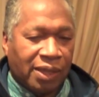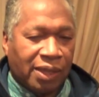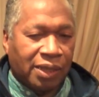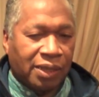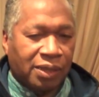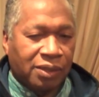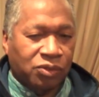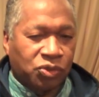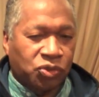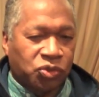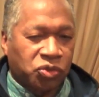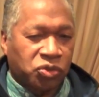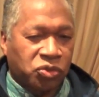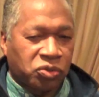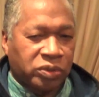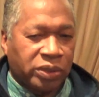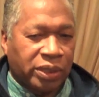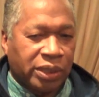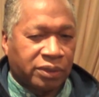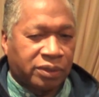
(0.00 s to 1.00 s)
And
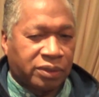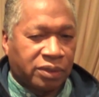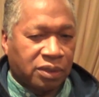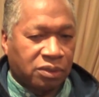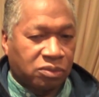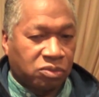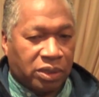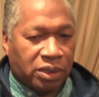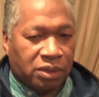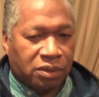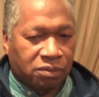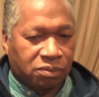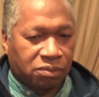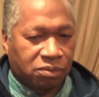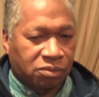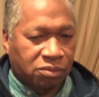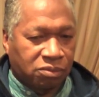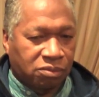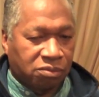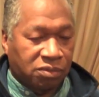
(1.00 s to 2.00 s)
so I think, well,
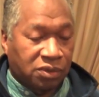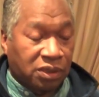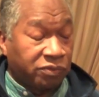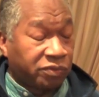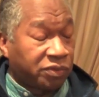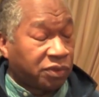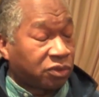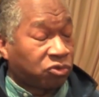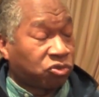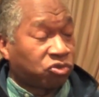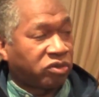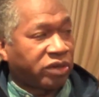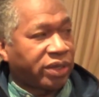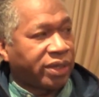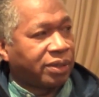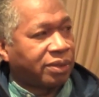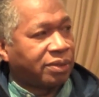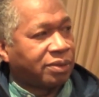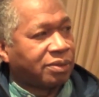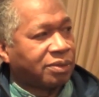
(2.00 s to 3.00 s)
give it a try,
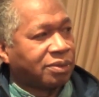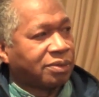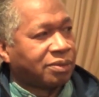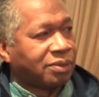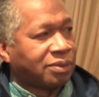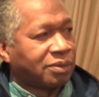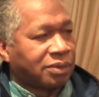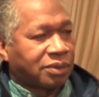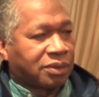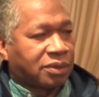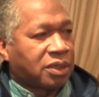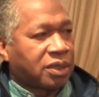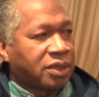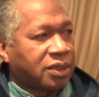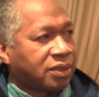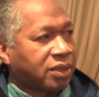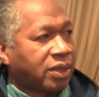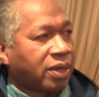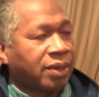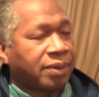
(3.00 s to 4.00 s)
it
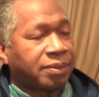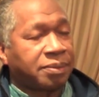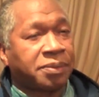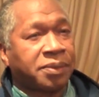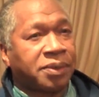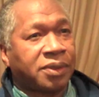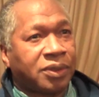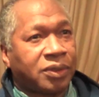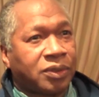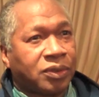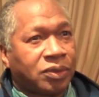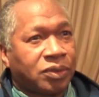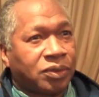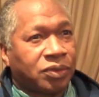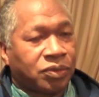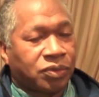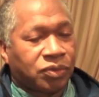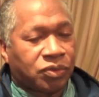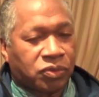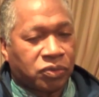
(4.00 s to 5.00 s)
can't harm.
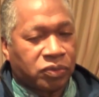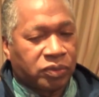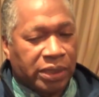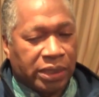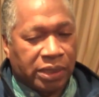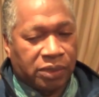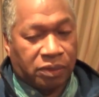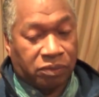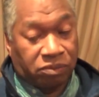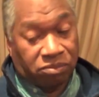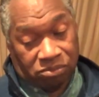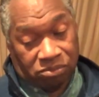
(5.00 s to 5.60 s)
So I